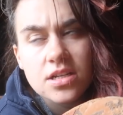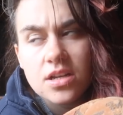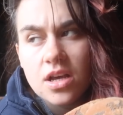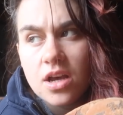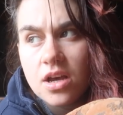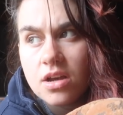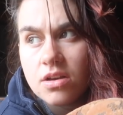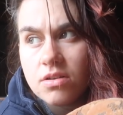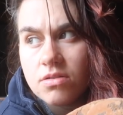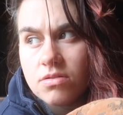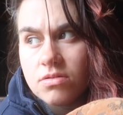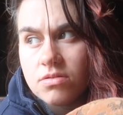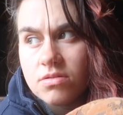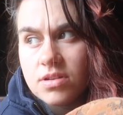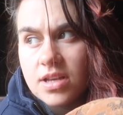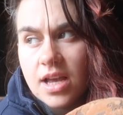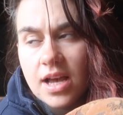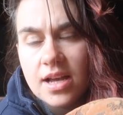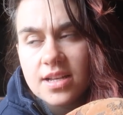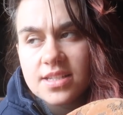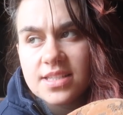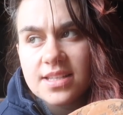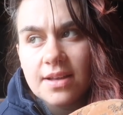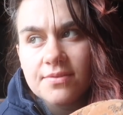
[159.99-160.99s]
No,
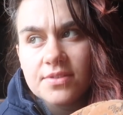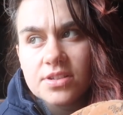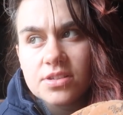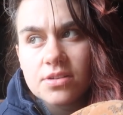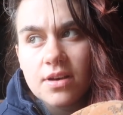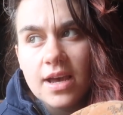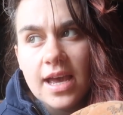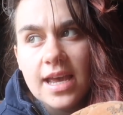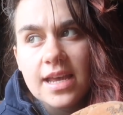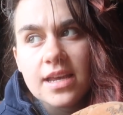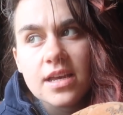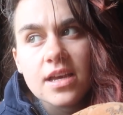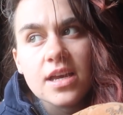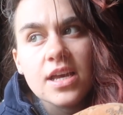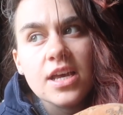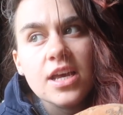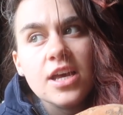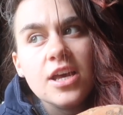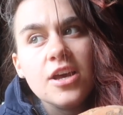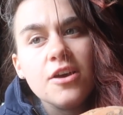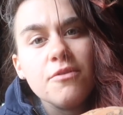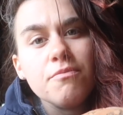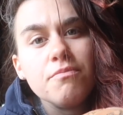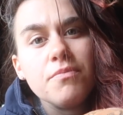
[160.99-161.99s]
yeah, 7 till 8.
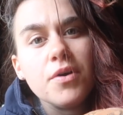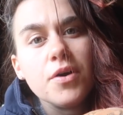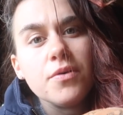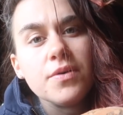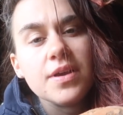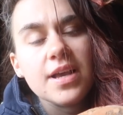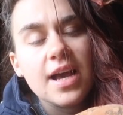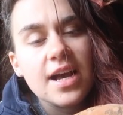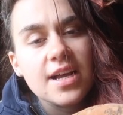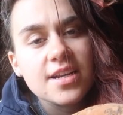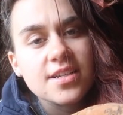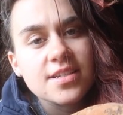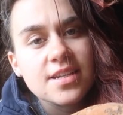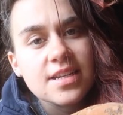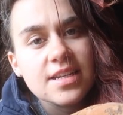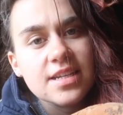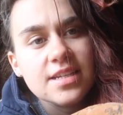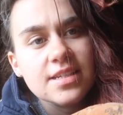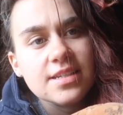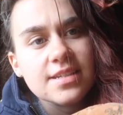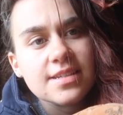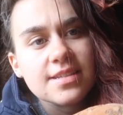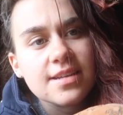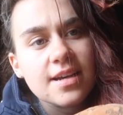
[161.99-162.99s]
But we
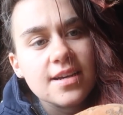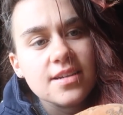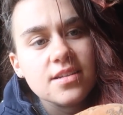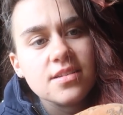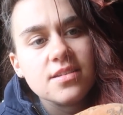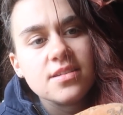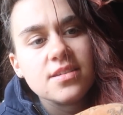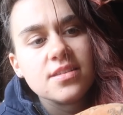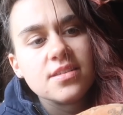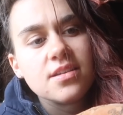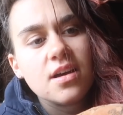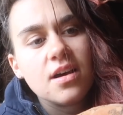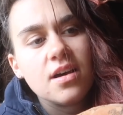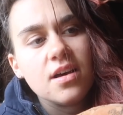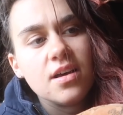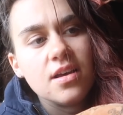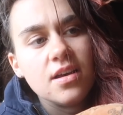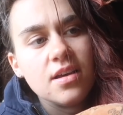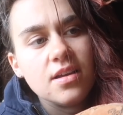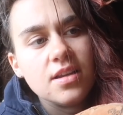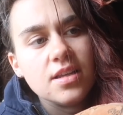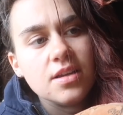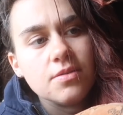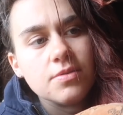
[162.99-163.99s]
actually decided to start
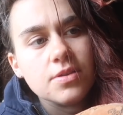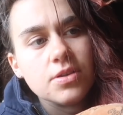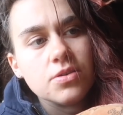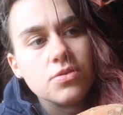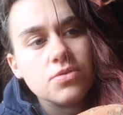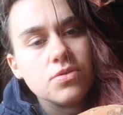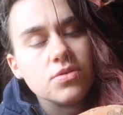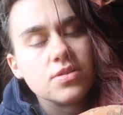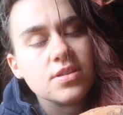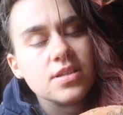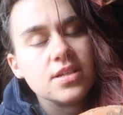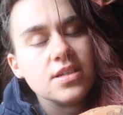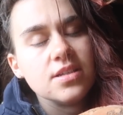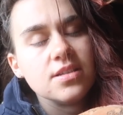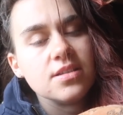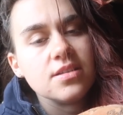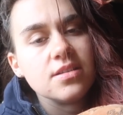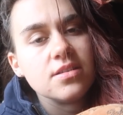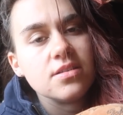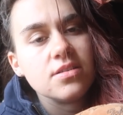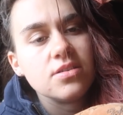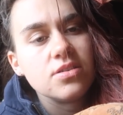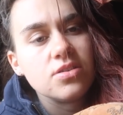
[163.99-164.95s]
earlier with the horses.